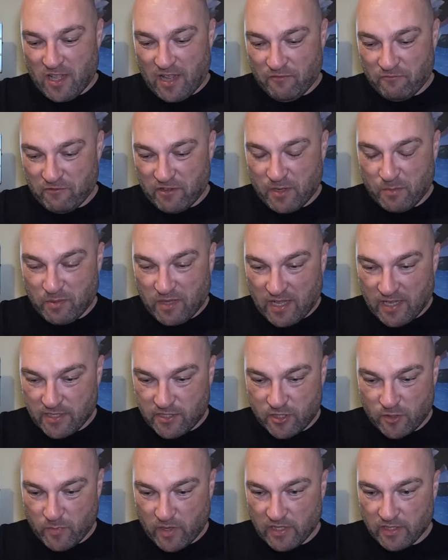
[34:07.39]
I haven't really played
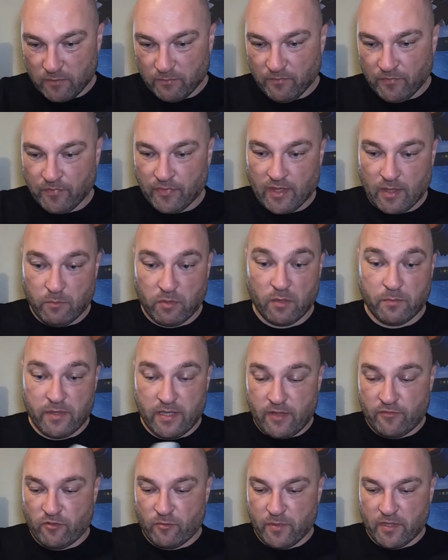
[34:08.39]
too many of them, but I
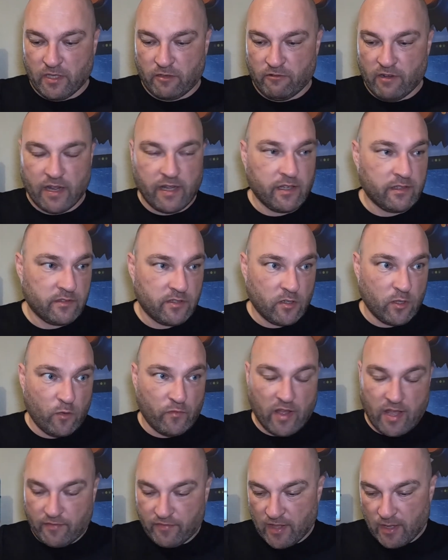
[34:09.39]
believe they're a bit of crack. Don't know if
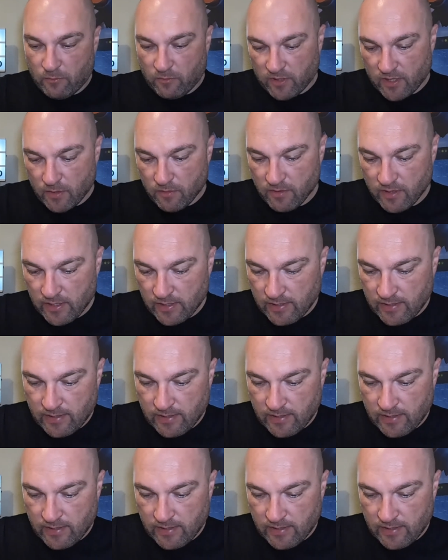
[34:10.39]
I have that one though.